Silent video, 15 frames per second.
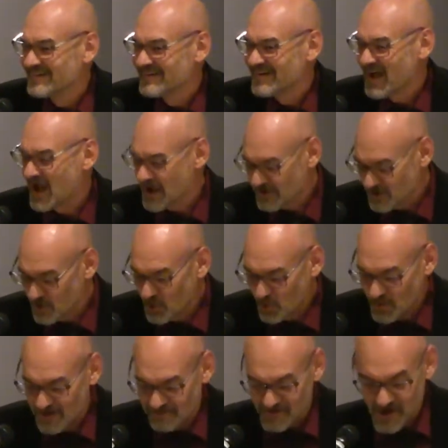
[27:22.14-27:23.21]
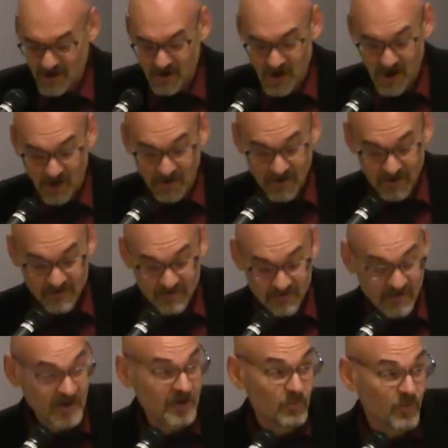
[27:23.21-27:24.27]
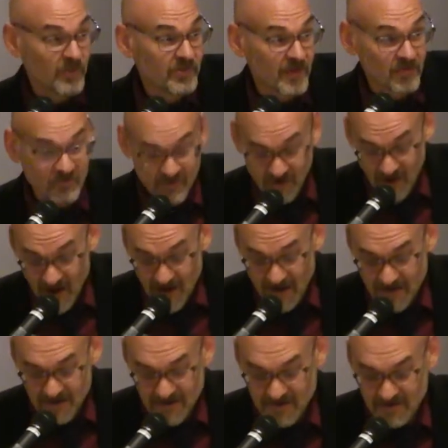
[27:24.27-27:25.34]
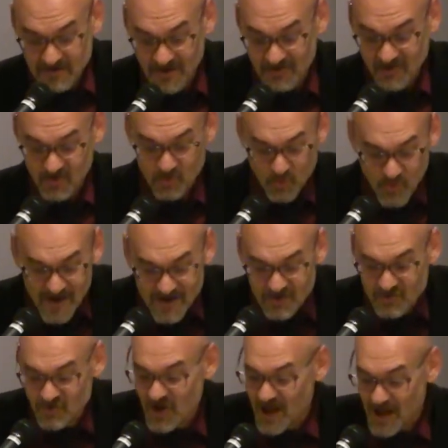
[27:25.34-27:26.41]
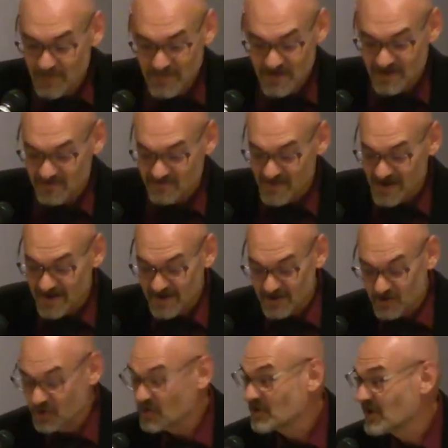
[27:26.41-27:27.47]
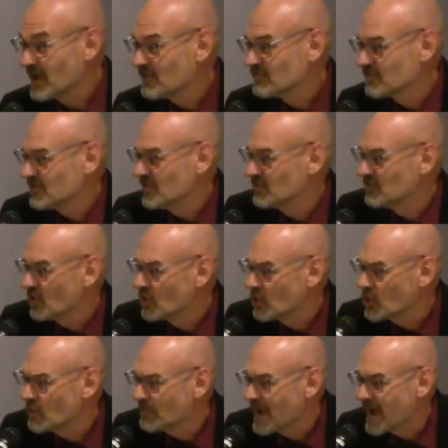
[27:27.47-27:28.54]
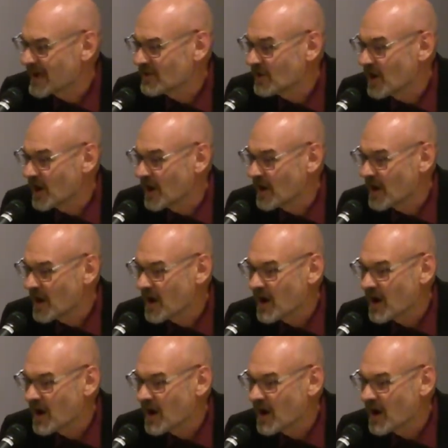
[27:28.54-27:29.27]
I know one of our colleagues sitting with us tonight does a great job inviting her guests into her backyard.